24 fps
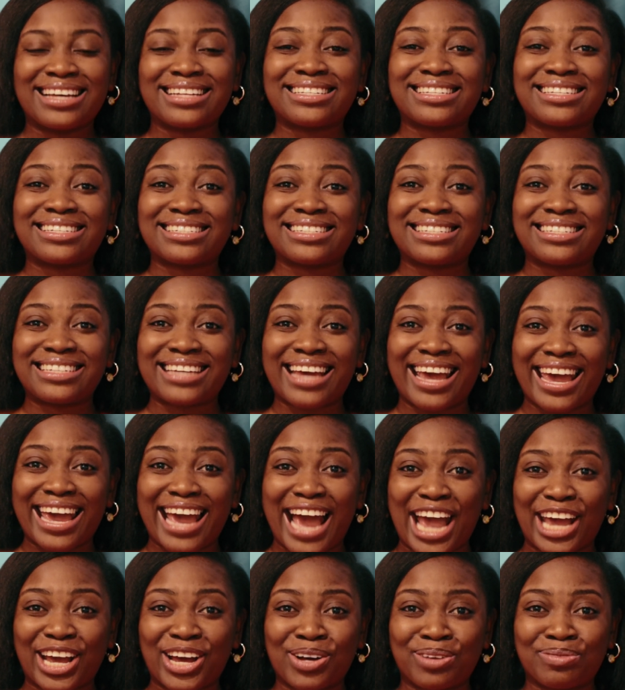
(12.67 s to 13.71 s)
Today,
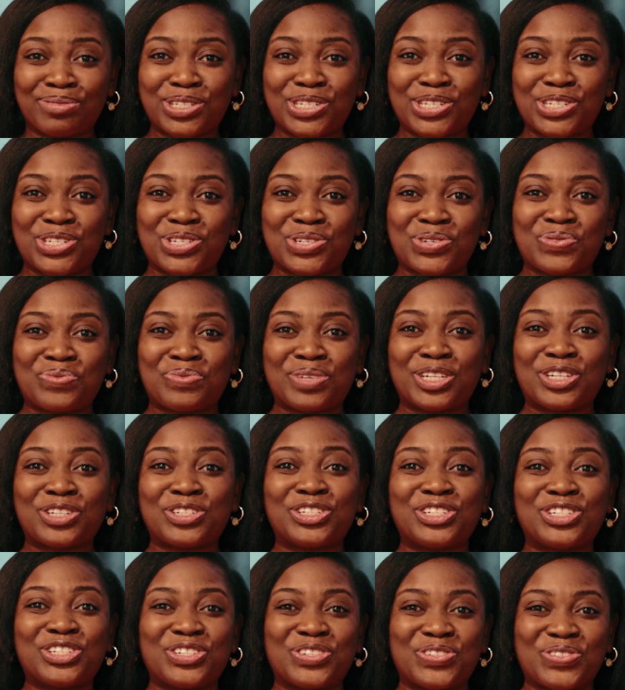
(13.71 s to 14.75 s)
I come to you with
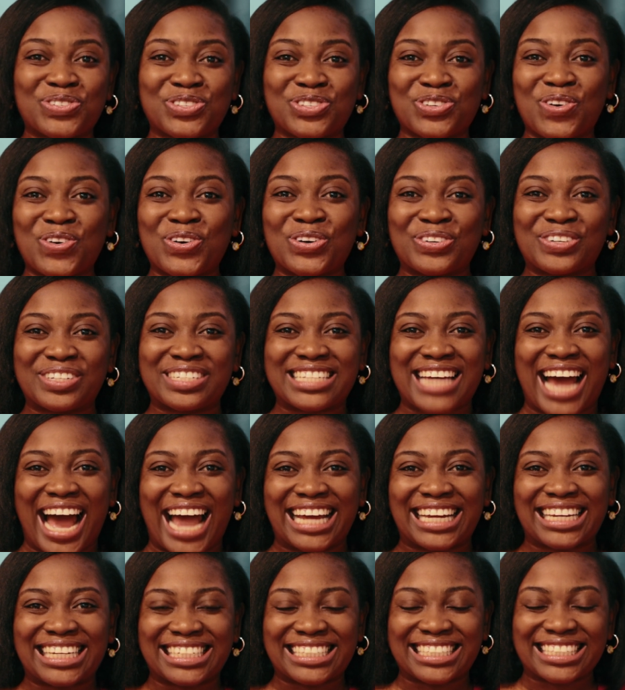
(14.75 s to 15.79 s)
good news or good
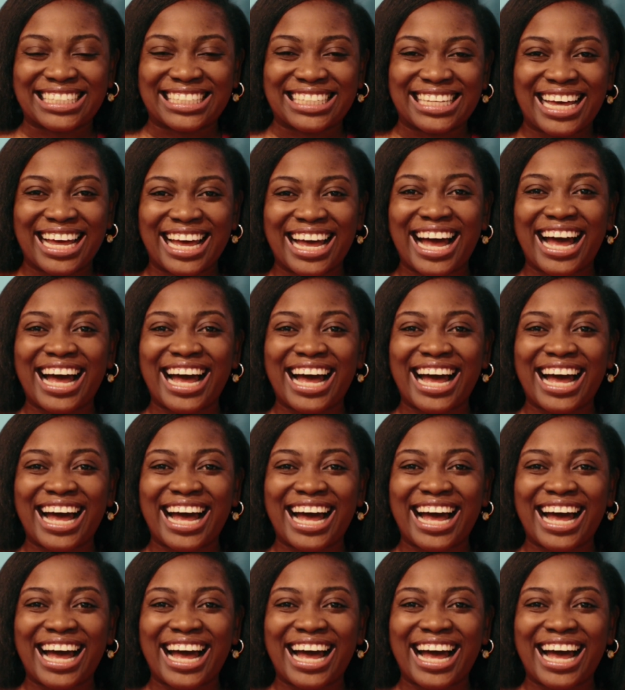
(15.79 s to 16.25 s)
tidings.